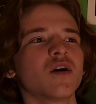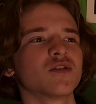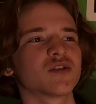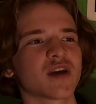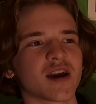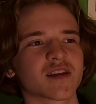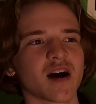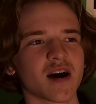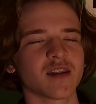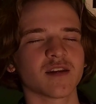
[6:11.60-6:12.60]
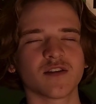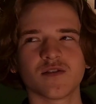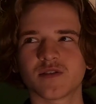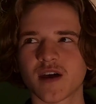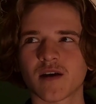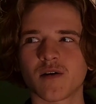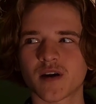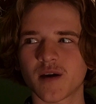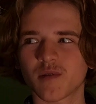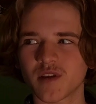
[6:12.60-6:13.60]
just hang tight. And then dude's like,
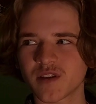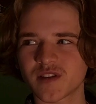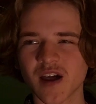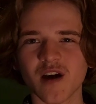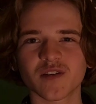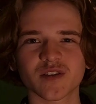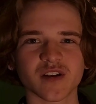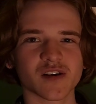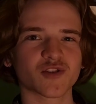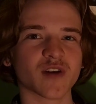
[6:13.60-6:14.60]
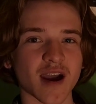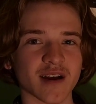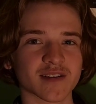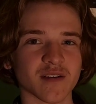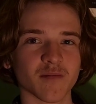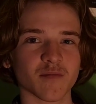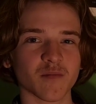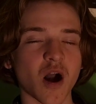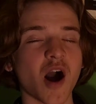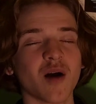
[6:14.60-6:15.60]
okay, well, this sound is gonna attract some
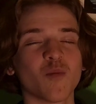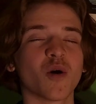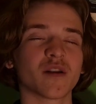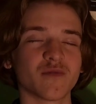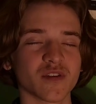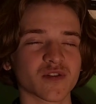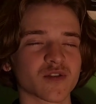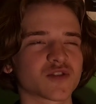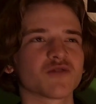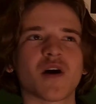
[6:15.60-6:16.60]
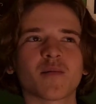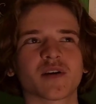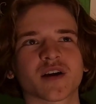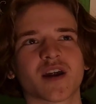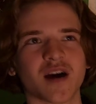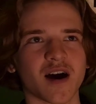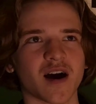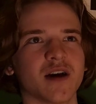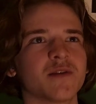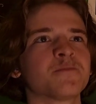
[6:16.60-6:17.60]
unwanted visitors, so I'm gonna kind of
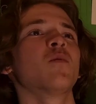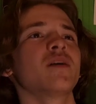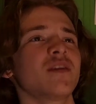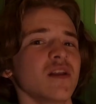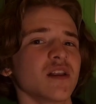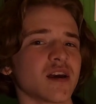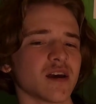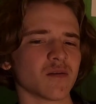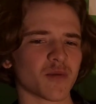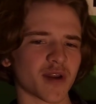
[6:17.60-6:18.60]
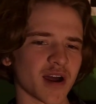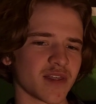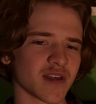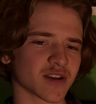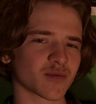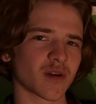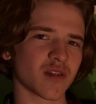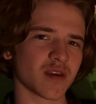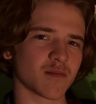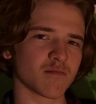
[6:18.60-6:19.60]
hide. We then get what I think is one of
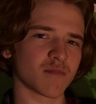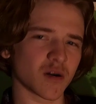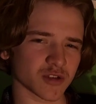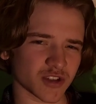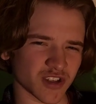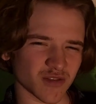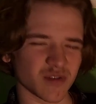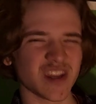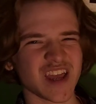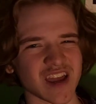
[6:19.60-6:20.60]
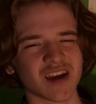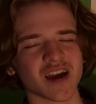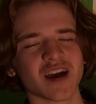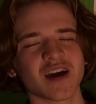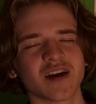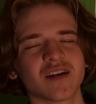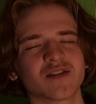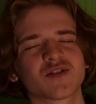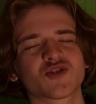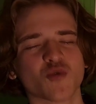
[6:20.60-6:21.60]
the most unique and
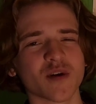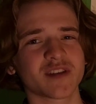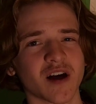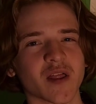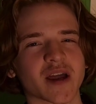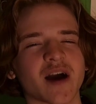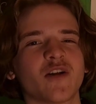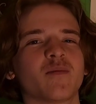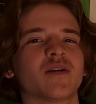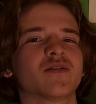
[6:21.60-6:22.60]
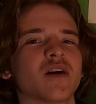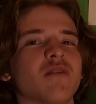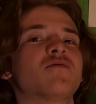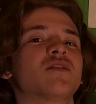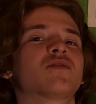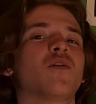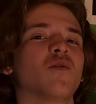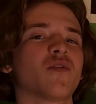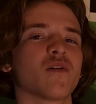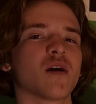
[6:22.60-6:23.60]
storytelling elements of this
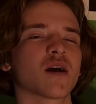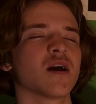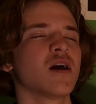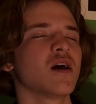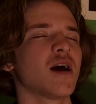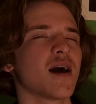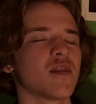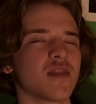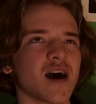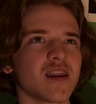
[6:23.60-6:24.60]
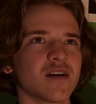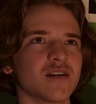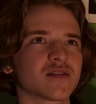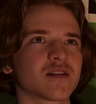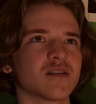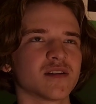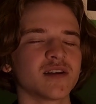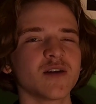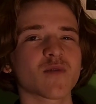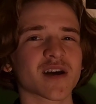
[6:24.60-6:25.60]
whole thing, and that is the
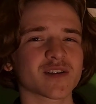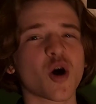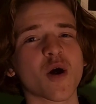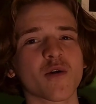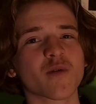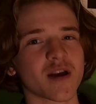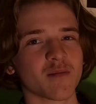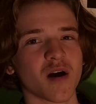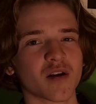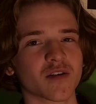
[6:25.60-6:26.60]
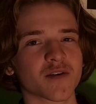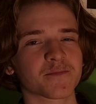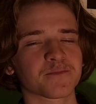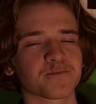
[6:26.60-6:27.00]
T-Rex heart rate monitor.